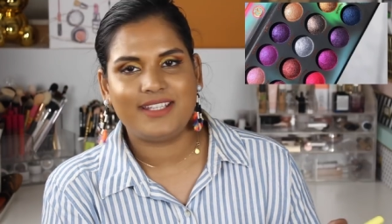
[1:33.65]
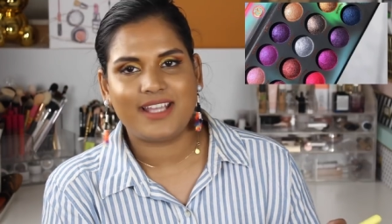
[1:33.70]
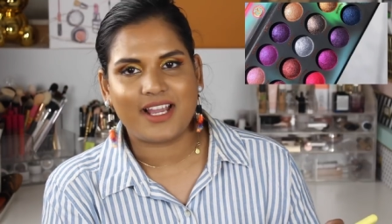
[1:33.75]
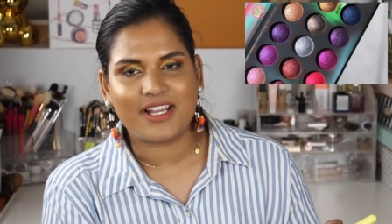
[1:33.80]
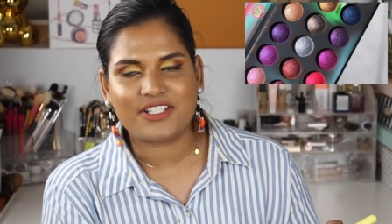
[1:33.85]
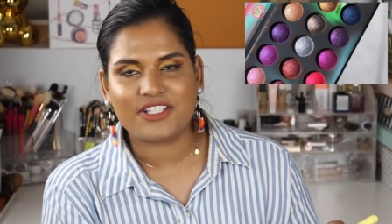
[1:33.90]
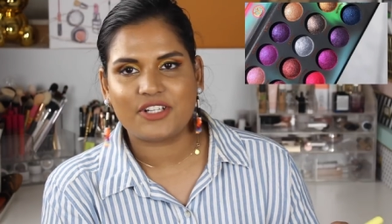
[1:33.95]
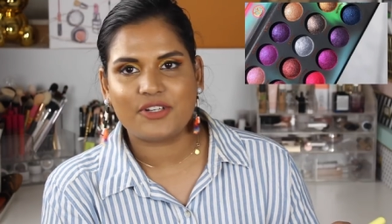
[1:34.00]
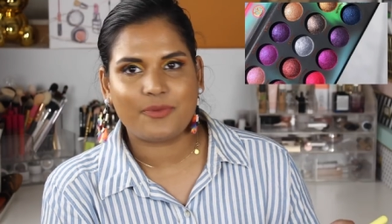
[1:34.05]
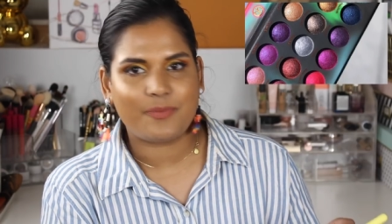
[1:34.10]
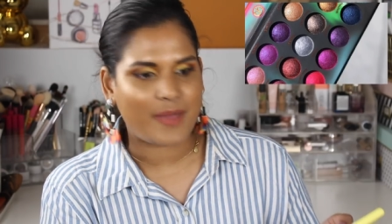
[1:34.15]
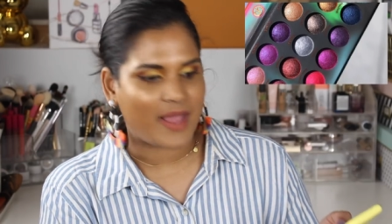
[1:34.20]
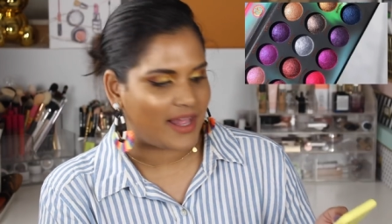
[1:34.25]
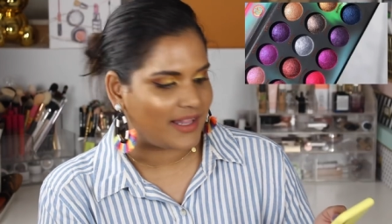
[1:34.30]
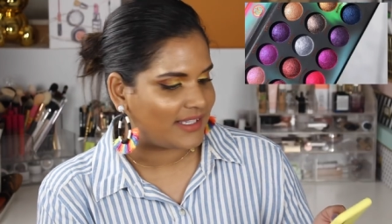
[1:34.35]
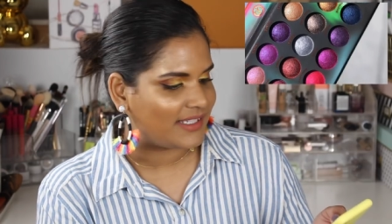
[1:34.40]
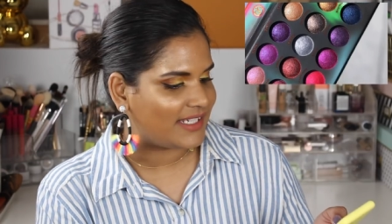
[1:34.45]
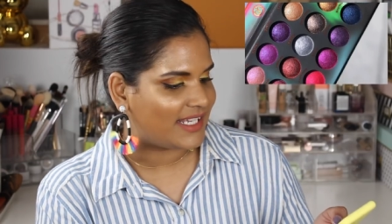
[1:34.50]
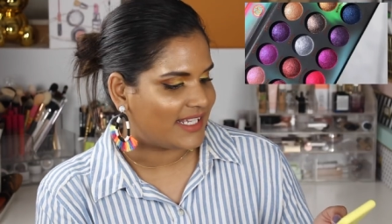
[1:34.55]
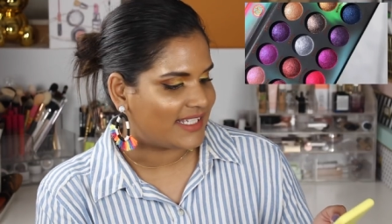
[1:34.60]
The eyeshadow
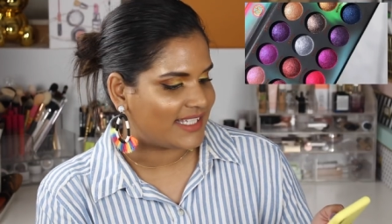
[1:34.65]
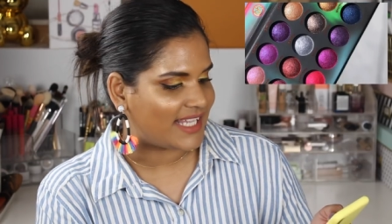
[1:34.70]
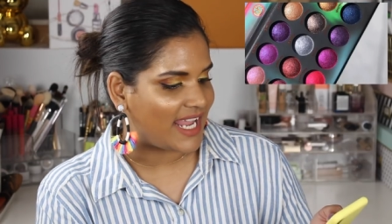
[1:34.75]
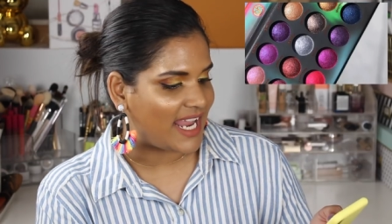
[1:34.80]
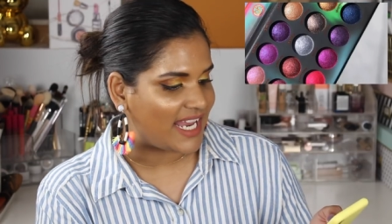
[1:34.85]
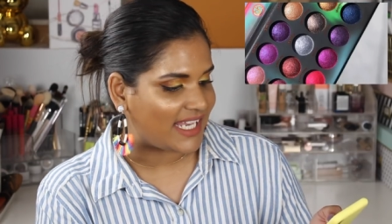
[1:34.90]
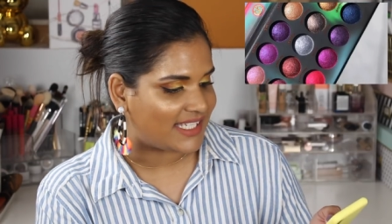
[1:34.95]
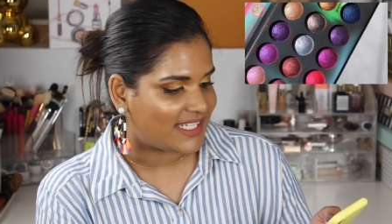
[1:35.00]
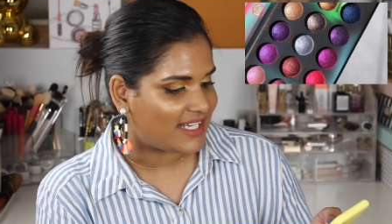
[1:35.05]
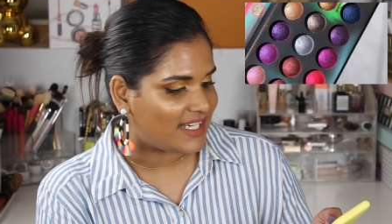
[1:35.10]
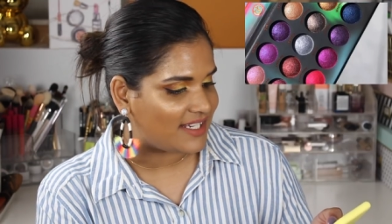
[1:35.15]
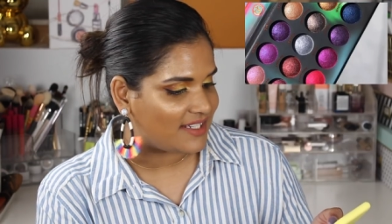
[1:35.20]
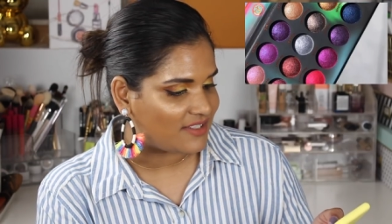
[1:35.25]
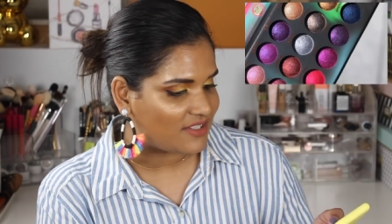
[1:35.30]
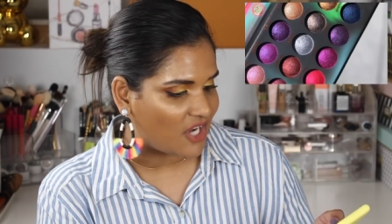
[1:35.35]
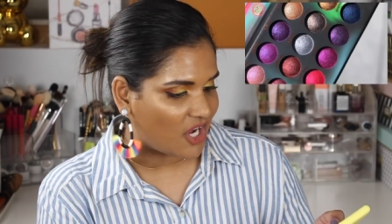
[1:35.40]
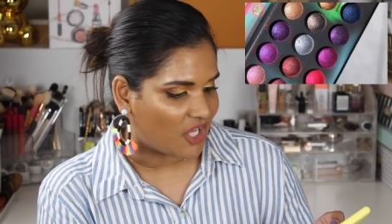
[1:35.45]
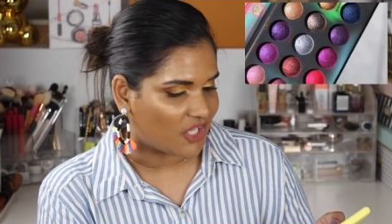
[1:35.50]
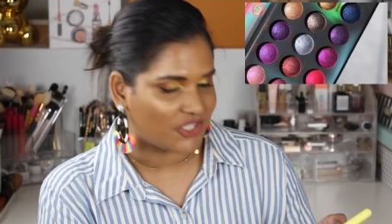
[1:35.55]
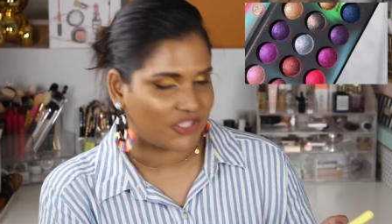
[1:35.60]
palette is
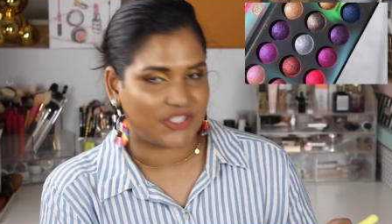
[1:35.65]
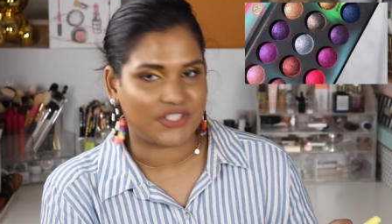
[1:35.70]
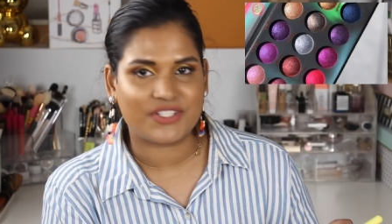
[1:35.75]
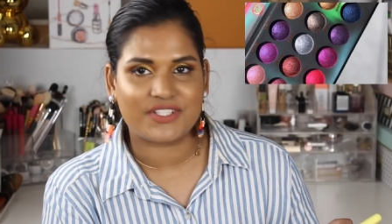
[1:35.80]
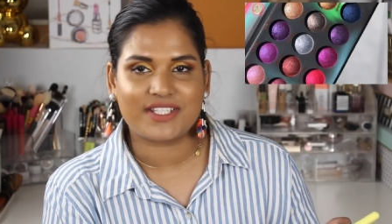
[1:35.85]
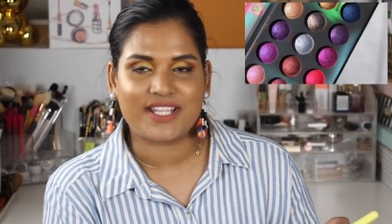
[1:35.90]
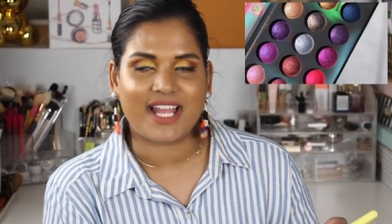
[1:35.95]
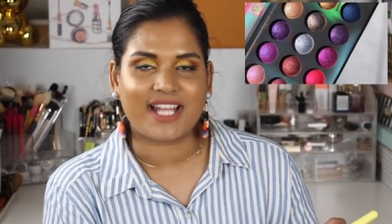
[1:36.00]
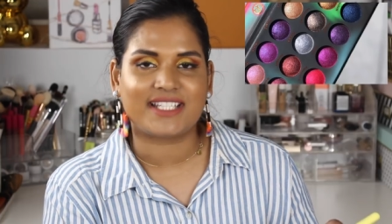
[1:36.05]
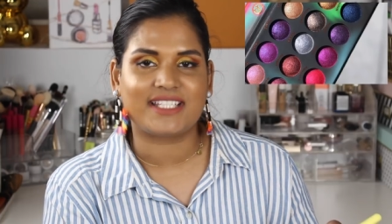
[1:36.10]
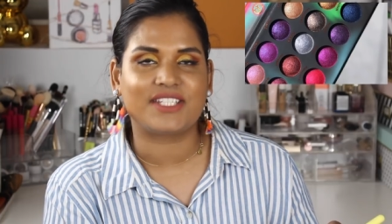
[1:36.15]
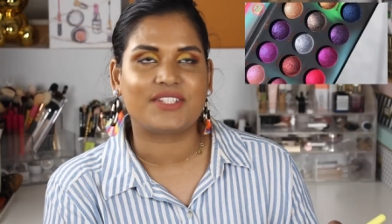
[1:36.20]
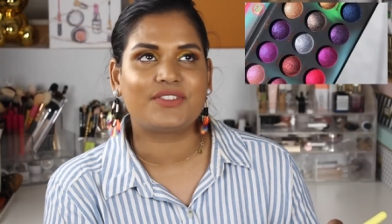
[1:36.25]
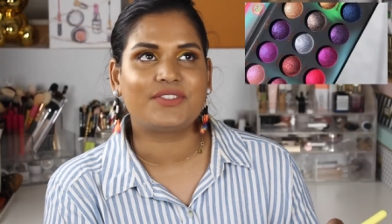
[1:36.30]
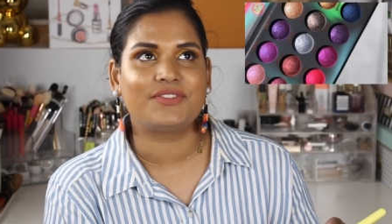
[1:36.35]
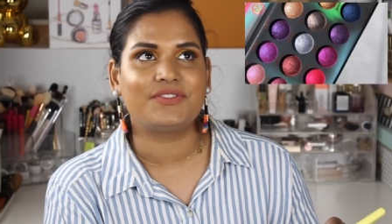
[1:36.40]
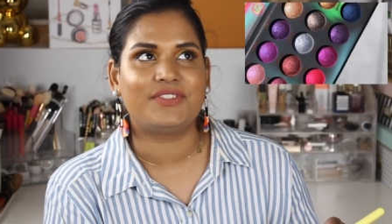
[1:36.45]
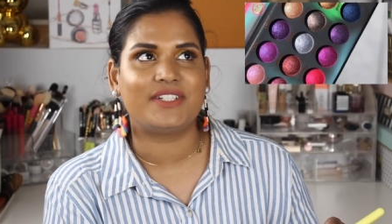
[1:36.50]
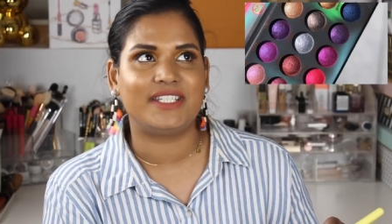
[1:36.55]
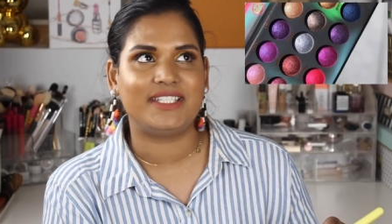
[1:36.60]
$18. That's
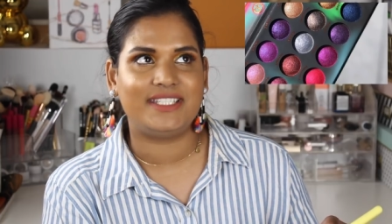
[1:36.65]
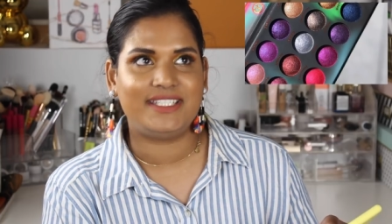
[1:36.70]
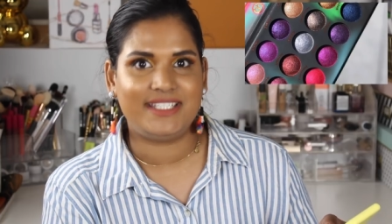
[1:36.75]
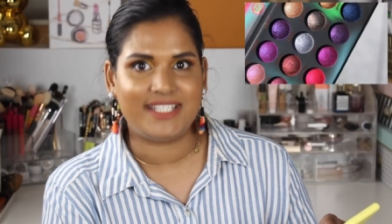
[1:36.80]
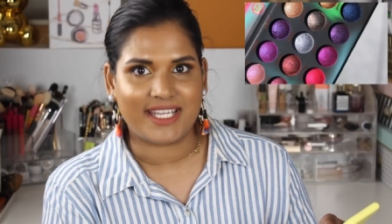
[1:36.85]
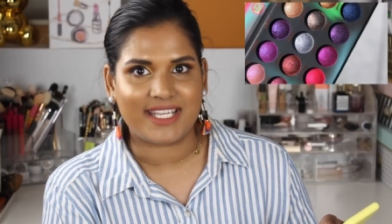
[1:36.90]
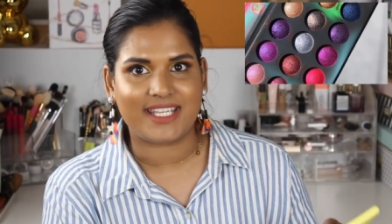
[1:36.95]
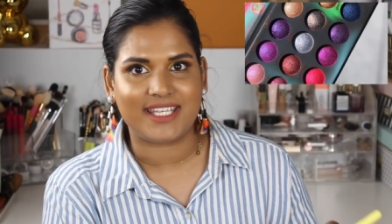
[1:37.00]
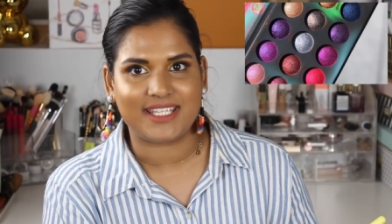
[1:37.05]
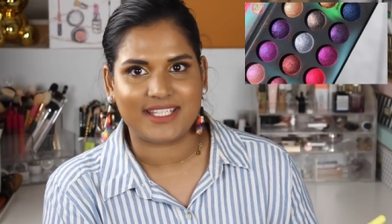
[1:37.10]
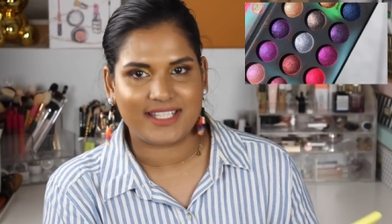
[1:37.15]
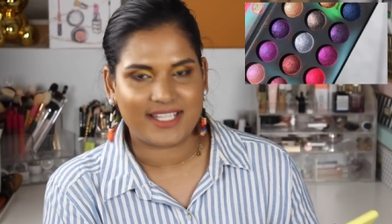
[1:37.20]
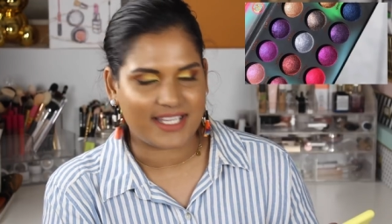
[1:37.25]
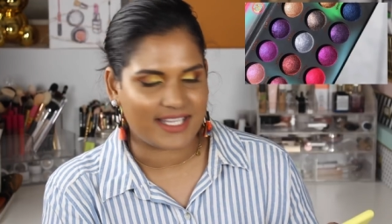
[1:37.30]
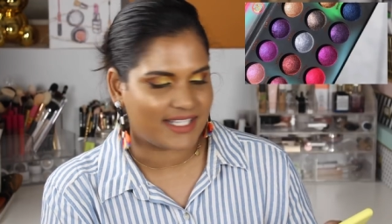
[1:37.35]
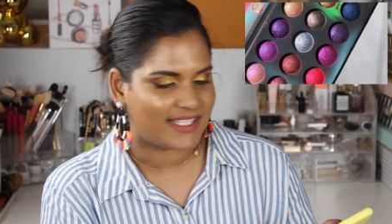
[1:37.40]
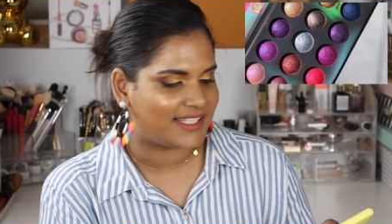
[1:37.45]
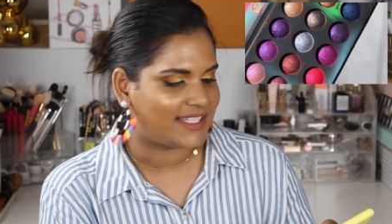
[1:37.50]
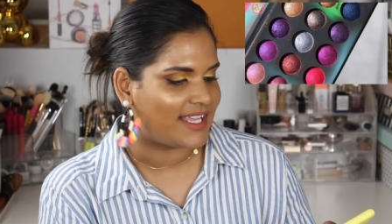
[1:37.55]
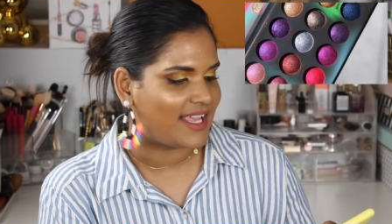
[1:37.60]

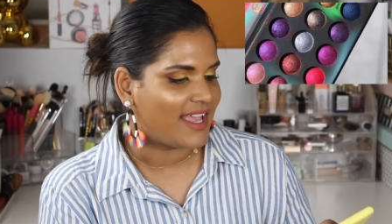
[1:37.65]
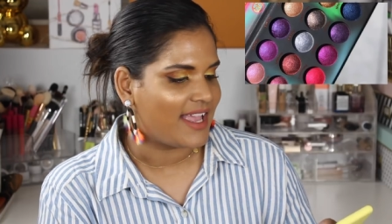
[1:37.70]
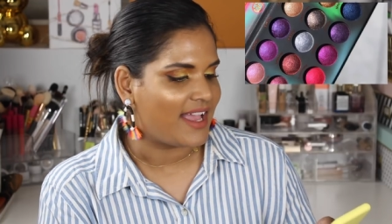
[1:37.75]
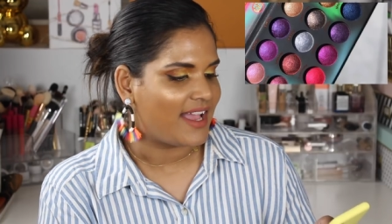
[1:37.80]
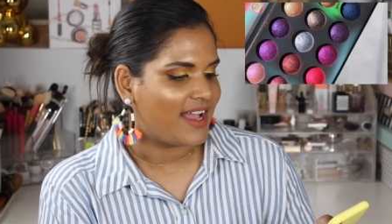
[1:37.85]
ridiculous.